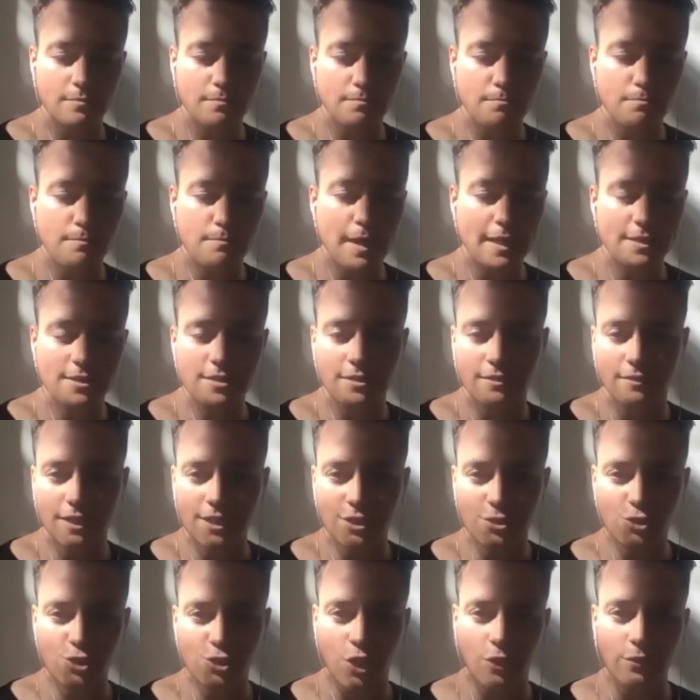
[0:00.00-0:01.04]
mentally
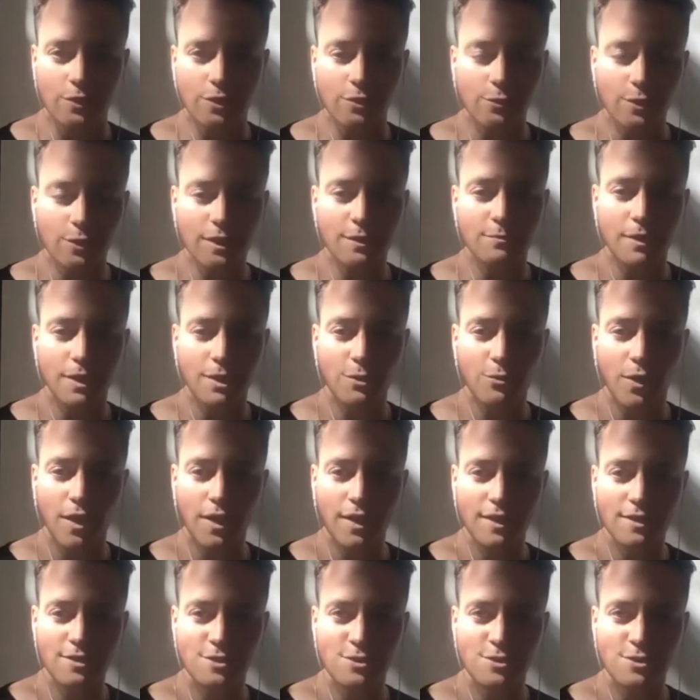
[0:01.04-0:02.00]
jerry-rig my way